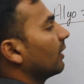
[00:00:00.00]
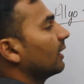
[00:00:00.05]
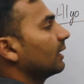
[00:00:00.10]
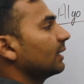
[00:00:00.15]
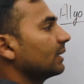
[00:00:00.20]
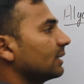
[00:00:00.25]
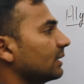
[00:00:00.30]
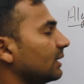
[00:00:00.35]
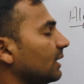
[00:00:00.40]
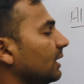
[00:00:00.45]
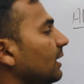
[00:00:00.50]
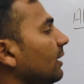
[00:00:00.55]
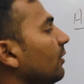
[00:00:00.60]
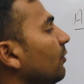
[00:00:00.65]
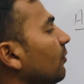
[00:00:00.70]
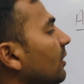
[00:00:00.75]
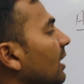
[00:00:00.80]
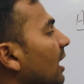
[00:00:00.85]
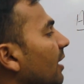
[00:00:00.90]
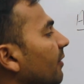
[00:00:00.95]
let us say
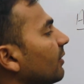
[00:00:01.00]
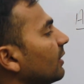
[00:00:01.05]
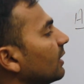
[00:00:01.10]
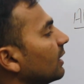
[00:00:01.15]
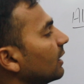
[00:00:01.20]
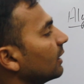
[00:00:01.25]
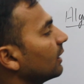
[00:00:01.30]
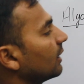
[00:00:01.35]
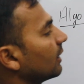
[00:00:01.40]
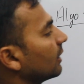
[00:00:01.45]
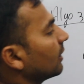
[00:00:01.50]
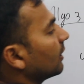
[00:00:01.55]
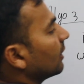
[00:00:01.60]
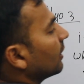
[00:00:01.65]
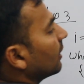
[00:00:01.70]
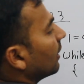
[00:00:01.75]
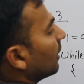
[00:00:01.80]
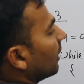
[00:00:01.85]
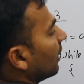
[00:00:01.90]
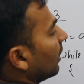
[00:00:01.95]
we have got
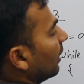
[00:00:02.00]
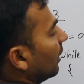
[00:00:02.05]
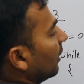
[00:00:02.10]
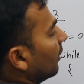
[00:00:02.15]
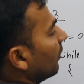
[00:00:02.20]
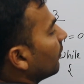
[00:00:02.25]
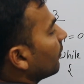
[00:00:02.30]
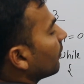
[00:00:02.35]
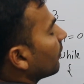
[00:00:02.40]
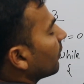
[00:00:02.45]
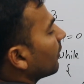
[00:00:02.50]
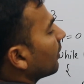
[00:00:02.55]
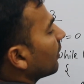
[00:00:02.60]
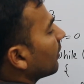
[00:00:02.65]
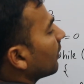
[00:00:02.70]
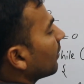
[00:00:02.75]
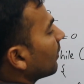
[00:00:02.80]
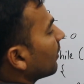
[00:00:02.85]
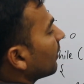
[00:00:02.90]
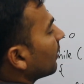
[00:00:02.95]
if,
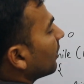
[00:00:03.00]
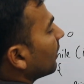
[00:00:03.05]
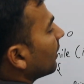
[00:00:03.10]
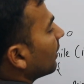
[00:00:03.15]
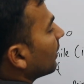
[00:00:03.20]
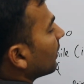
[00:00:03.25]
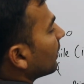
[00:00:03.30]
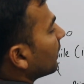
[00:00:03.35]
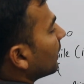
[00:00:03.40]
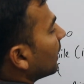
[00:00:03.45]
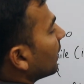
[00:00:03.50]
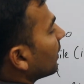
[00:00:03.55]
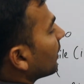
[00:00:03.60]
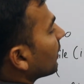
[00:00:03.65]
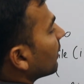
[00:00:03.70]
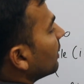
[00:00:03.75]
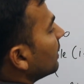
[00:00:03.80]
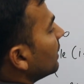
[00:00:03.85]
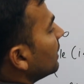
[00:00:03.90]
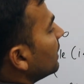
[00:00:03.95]
then
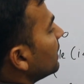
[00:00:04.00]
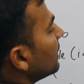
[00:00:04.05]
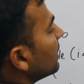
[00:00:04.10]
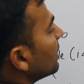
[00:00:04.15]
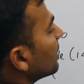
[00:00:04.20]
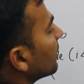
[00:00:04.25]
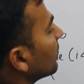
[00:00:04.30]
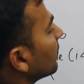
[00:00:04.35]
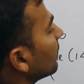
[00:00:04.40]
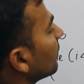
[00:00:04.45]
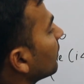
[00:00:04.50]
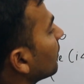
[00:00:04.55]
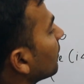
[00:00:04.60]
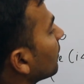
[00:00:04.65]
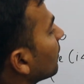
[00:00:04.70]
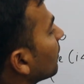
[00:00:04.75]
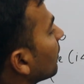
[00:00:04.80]
condition,